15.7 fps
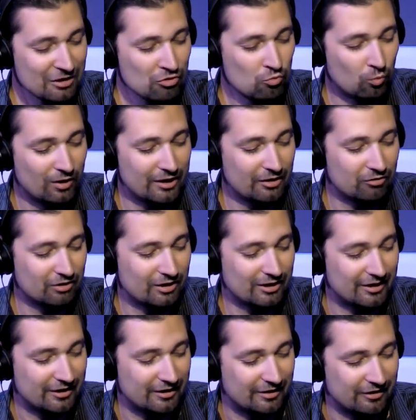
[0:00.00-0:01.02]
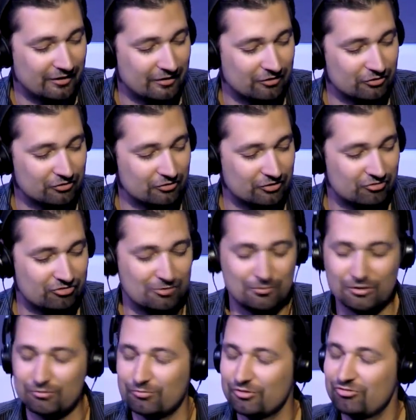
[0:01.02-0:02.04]
What uh, does
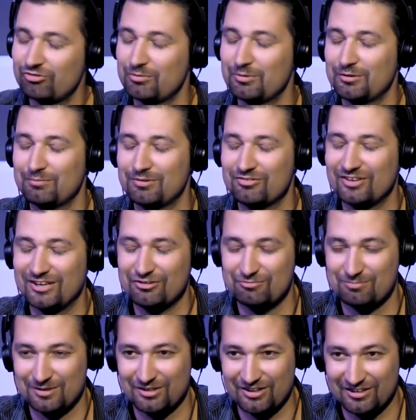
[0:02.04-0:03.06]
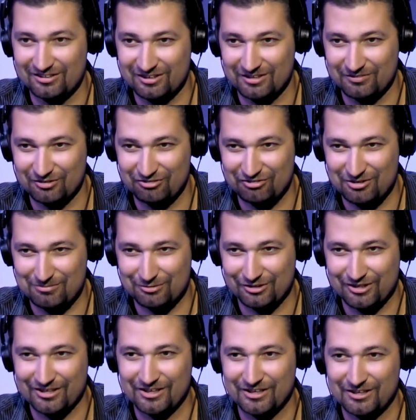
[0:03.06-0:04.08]
someone would someone besides me like to give a
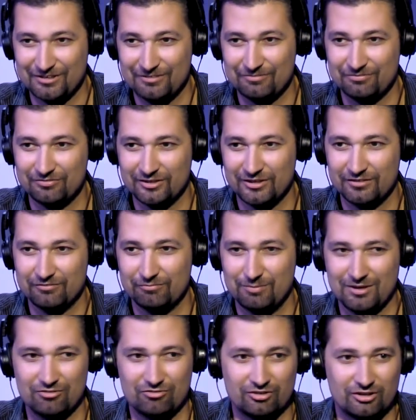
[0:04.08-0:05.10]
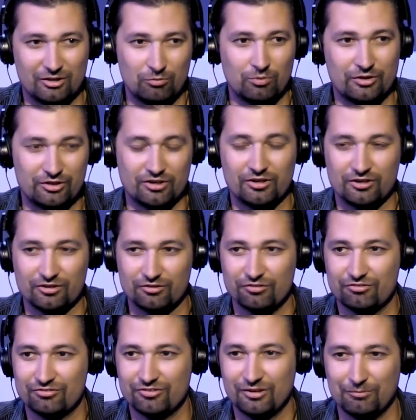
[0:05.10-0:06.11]
summary of, of basically what the
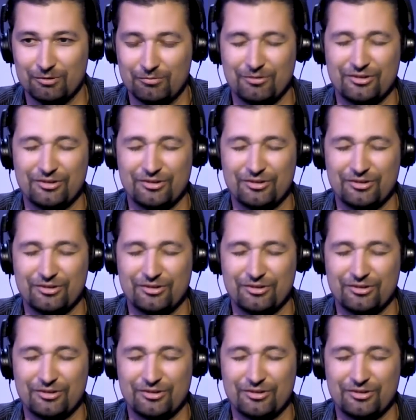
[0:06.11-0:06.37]
articles what,